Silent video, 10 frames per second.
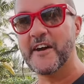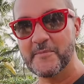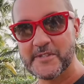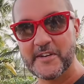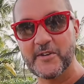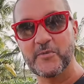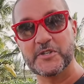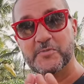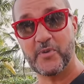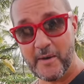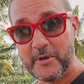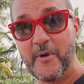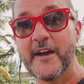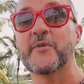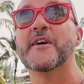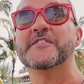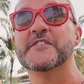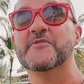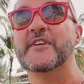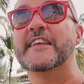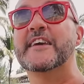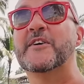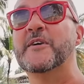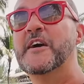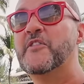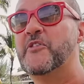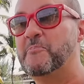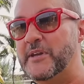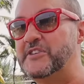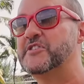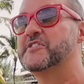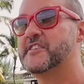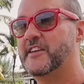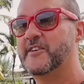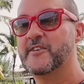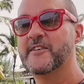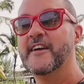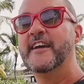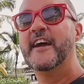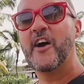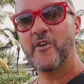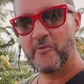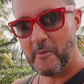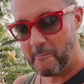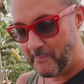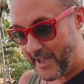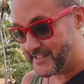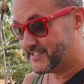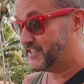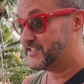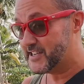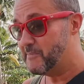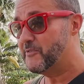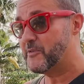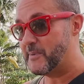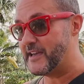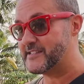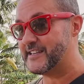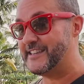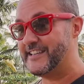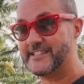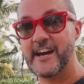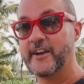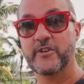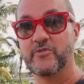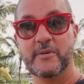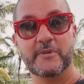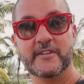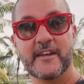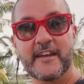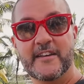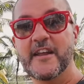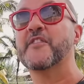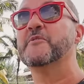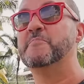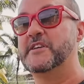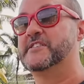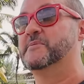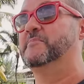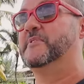comes here, which is probably why you're watching the video. The beaches here are the best, some of the best in the entire Caribbean. Nothing beats them.